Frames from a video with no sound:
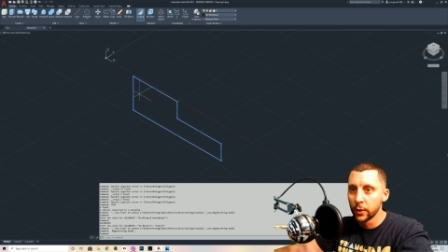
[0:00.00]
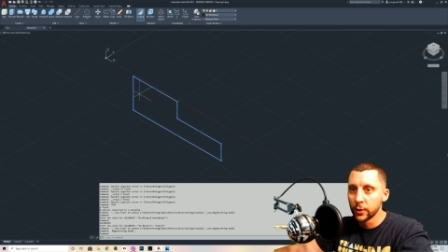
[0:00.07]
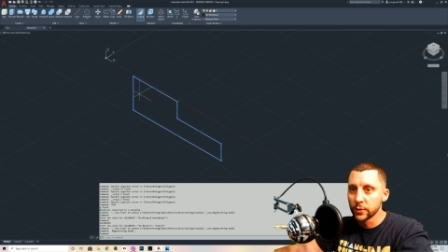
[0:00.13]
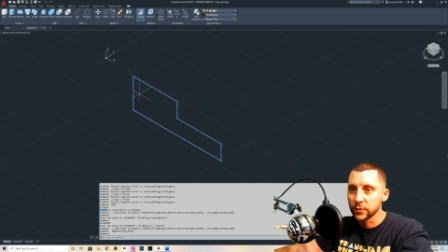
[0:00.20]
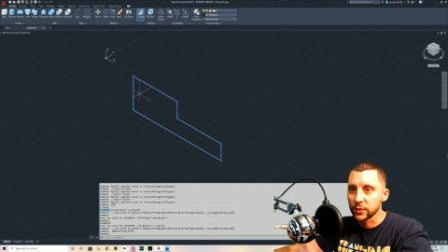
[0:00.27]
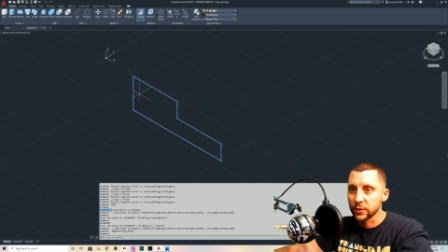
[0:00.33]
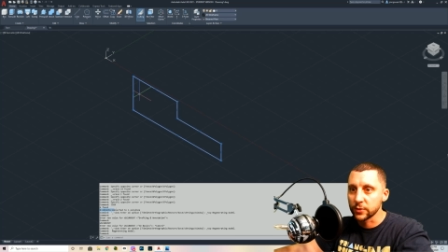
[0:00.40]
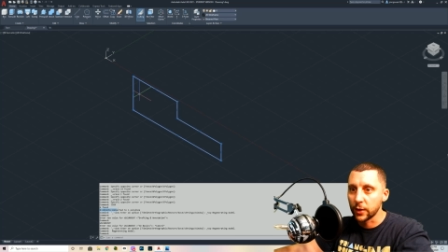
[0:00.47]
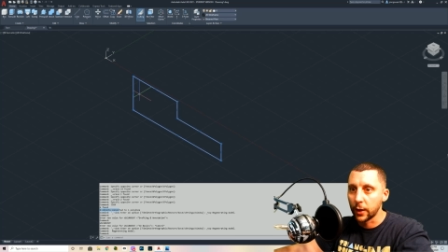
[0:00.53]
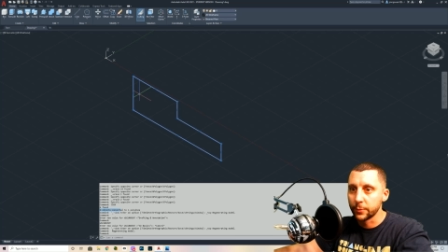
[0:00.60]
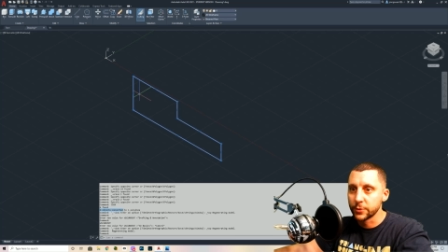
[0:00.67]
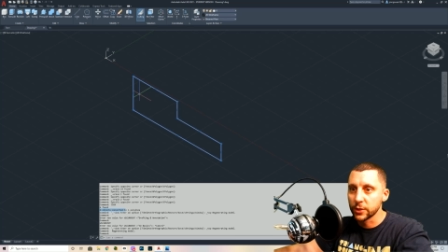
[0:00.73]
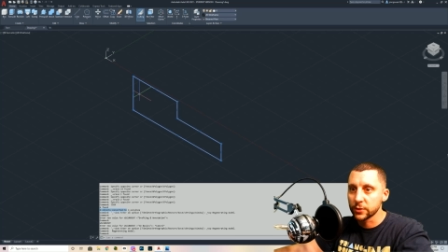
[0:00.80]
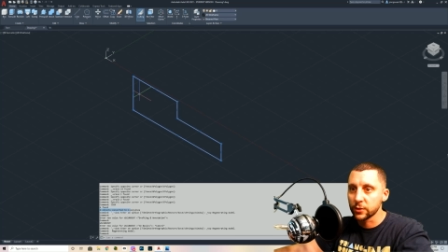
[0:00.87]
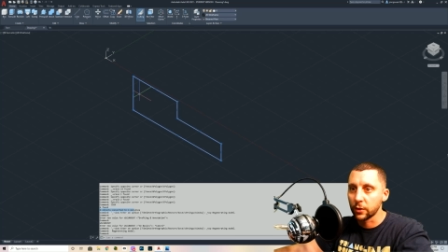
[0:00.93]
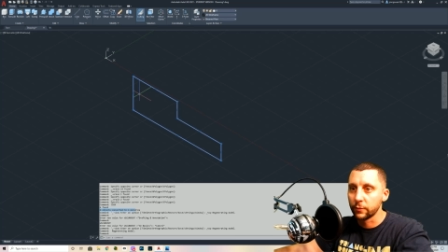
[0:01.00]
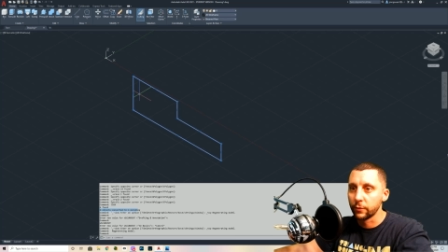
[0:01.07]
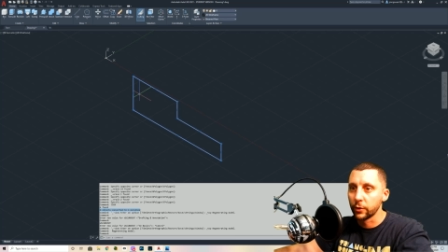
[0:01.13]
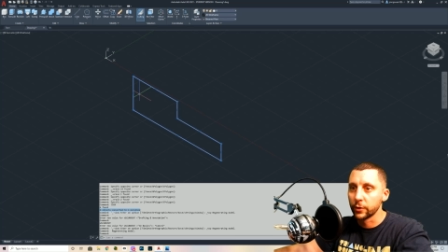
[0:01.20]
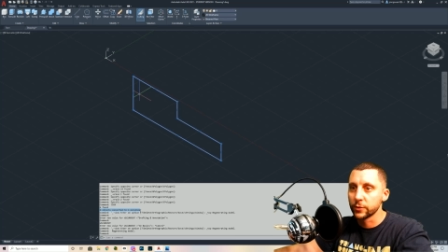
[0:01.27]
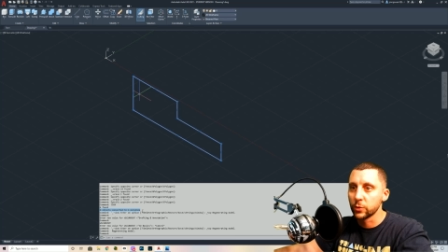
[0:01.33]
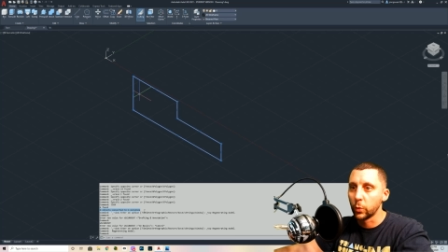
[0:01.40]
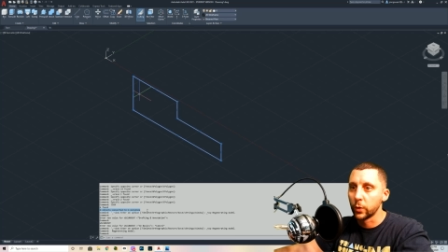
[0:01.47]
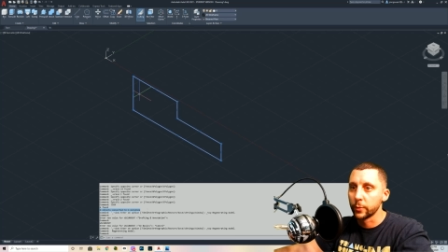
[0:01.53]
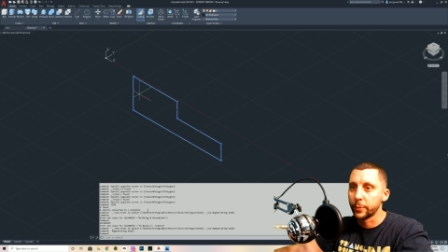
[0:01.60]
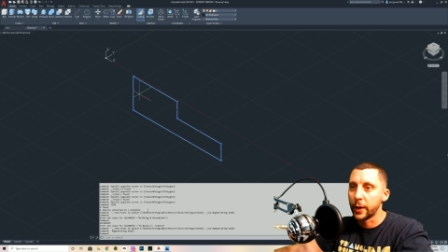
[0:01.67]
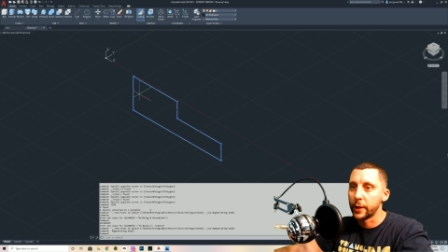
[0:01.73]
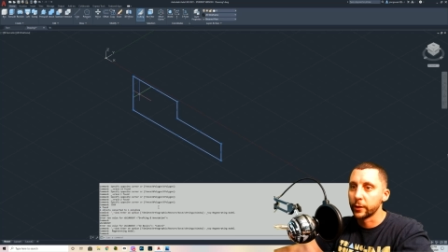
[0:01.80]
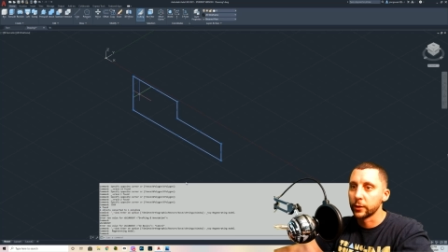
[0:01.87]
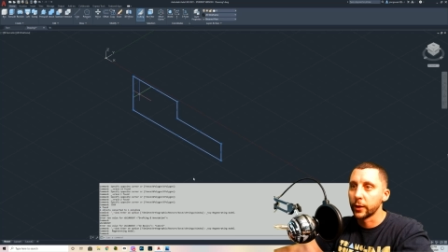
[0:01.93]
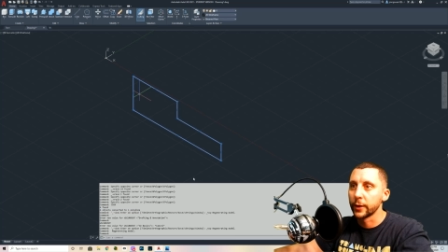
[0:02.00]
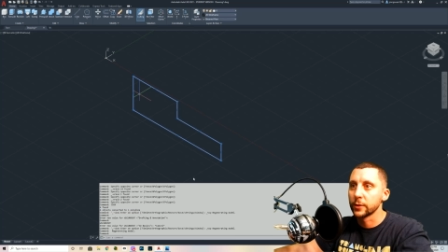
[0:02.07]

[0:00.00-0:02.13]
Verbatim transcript: six objects converted to one polyline.